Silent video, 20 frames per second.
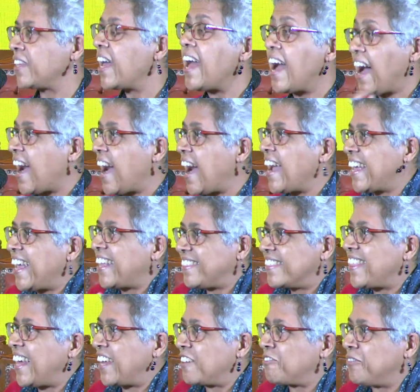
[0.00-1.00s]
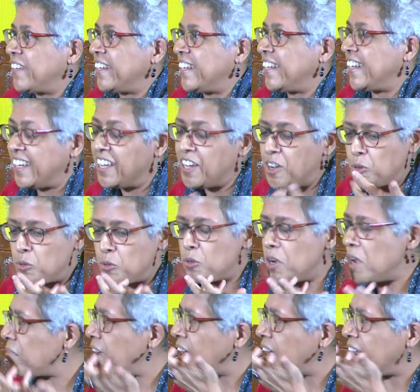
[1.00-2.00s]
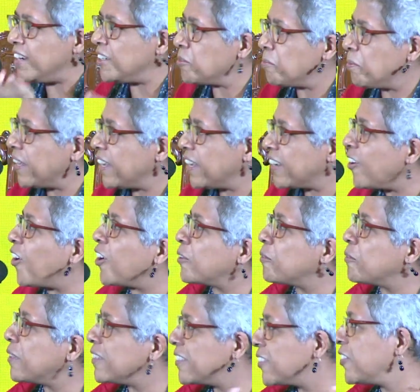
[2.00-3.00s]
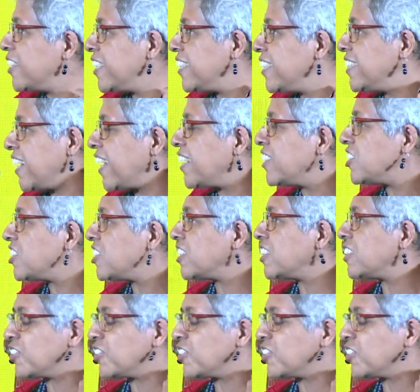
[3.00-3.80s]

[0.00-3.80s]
I get that feeling. Who am I to play God with good intentions,